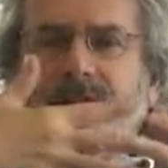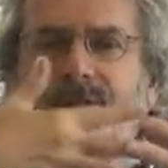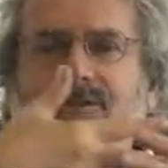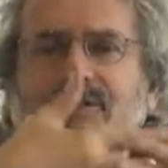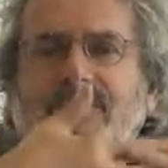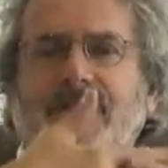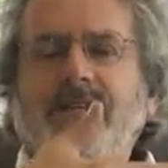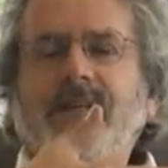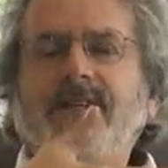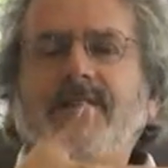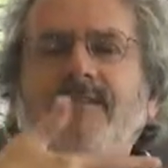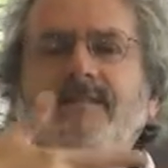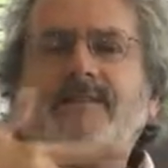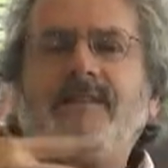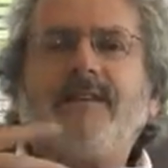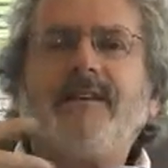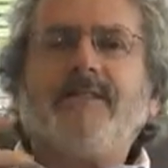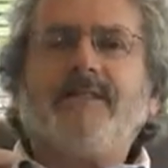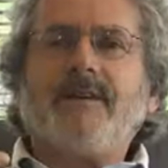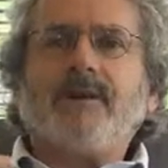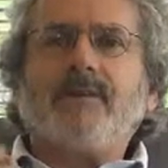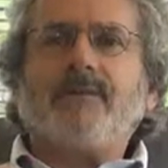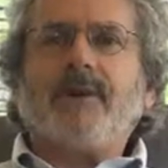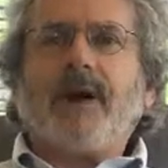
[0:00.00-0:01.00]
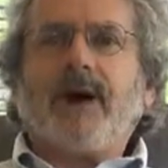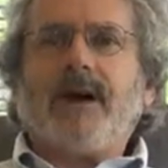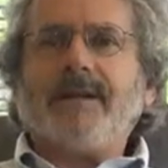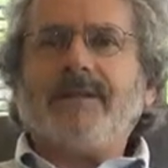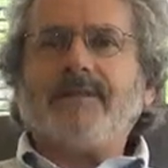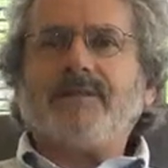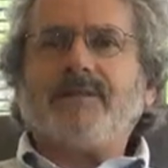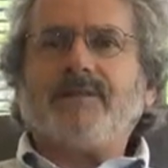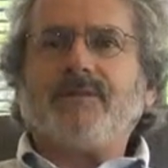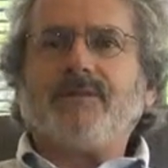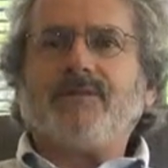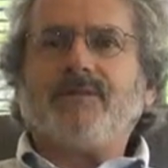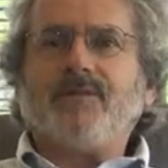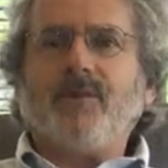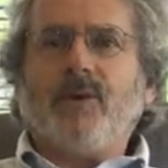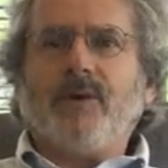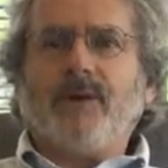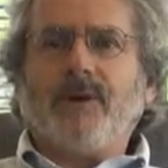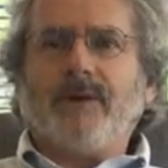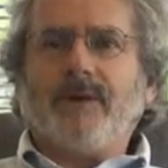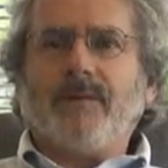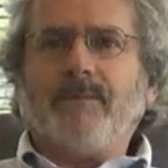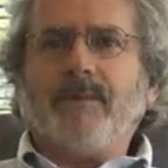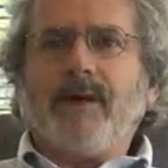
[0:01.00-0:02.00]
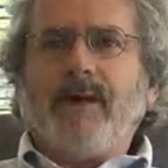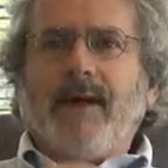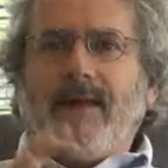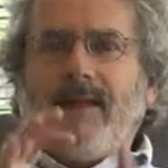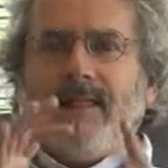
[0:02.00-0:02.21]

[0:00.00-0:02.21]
genes giving rise to form.